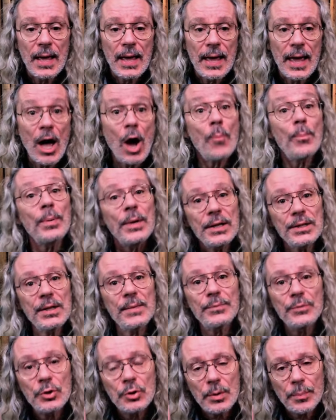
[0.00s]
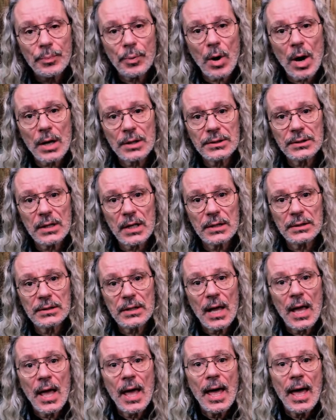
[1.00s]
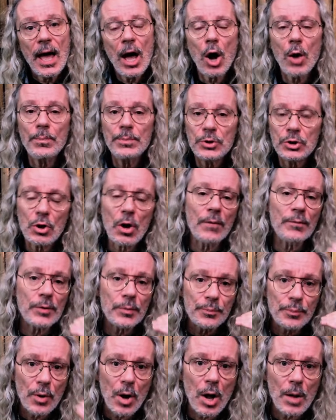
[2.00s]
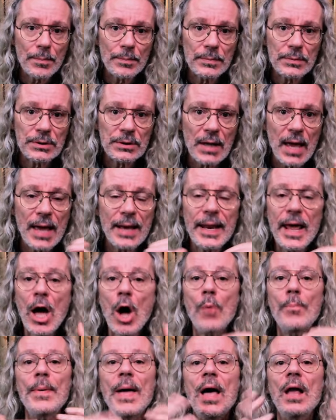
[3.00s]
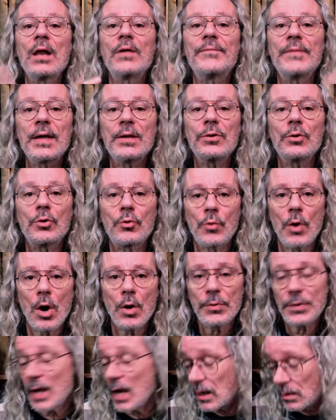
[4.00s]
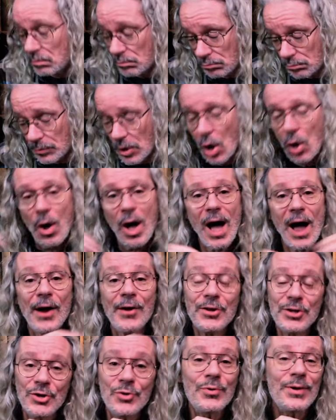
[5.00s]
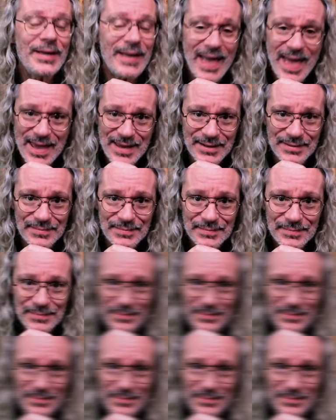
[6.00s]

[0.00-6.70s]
help lead them through the process, help solve their problems, and help elevate their growth, and they'll hire you again.